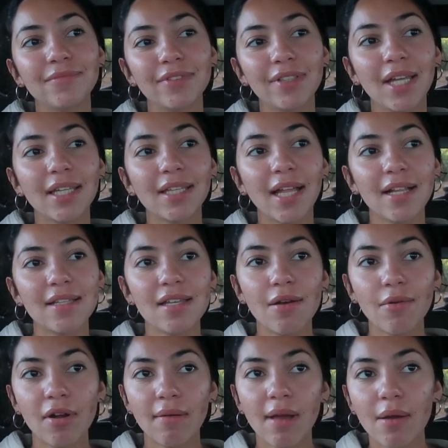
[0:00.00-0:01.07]
like that's
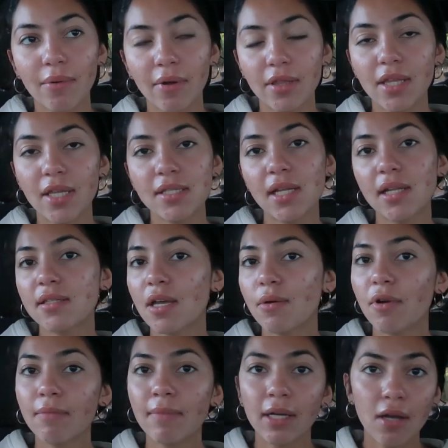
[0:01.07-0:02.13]
not where my worth is that's
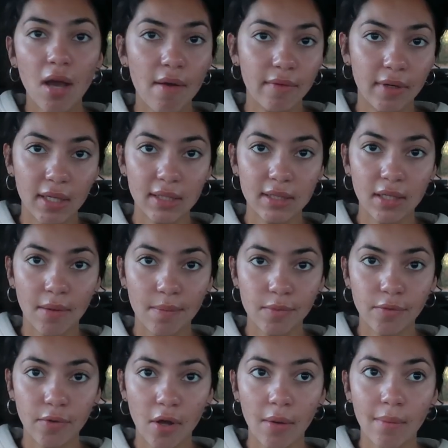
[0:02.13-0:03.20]
not where my confidence comes
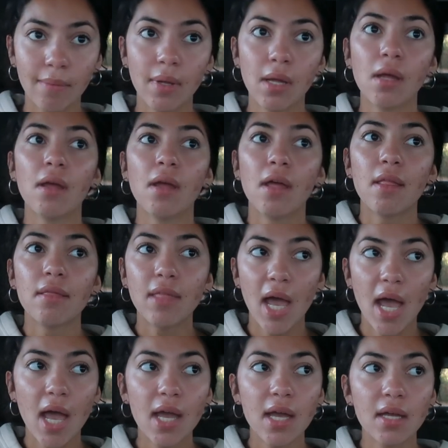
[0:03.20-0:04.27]
from
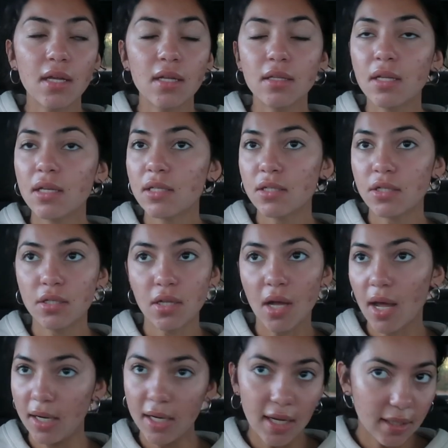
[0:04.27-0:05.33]
that is just
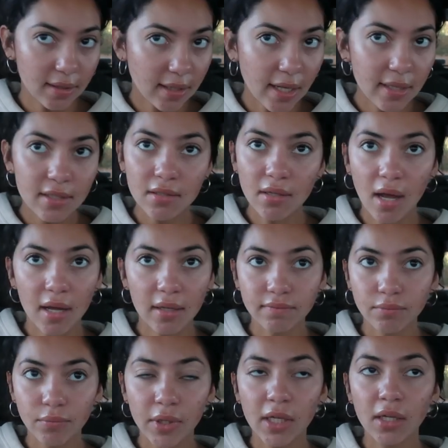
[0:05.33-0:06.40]
not it. That's not.
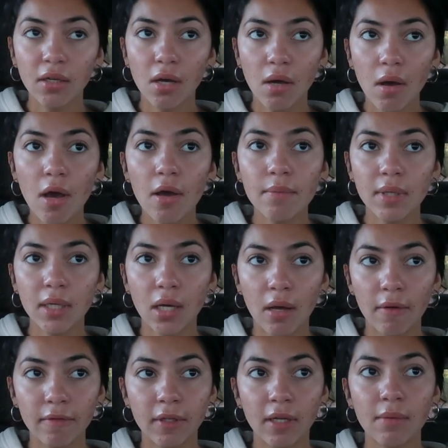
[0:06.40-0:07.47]
We can go out and be
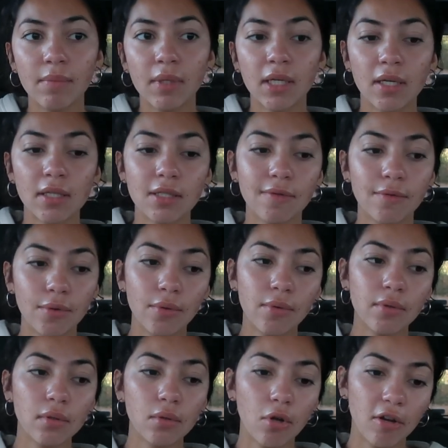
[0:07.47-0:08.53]
confident because of
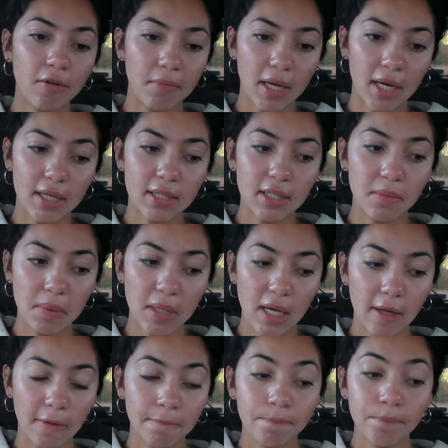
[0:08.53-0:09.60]
who the Lord made us to
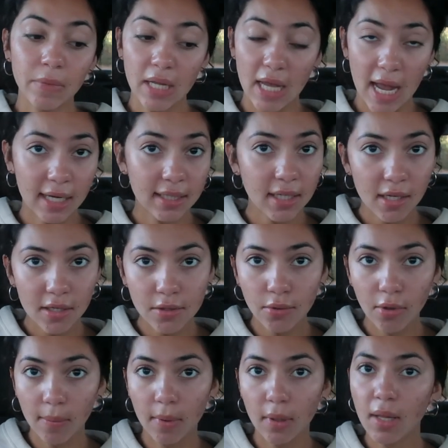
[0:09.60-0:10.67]
be. Acne is
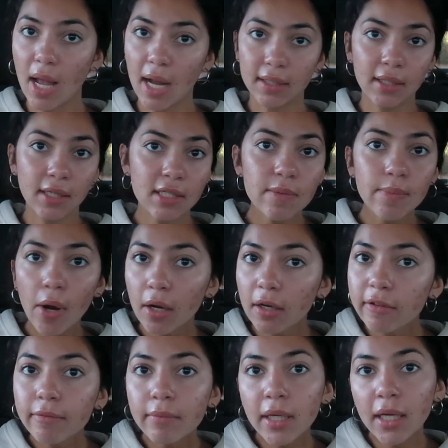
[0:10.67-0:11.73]
normal. Acne is a
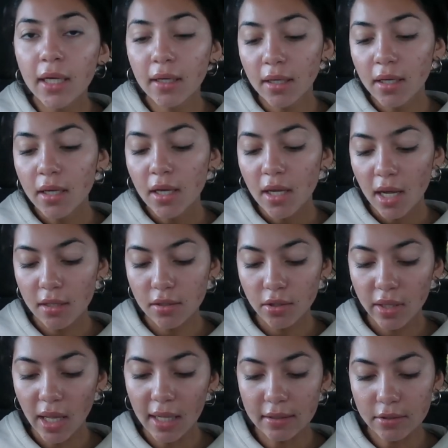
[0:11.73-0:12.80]
part of me. And
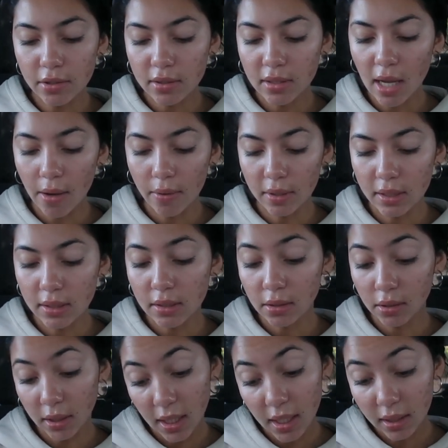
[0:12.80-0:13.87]
so that's just how it is,
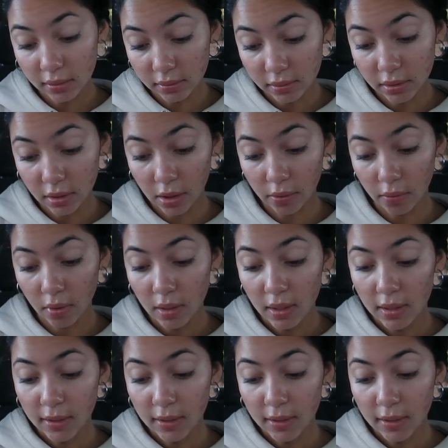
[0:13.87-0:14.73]
okay? So,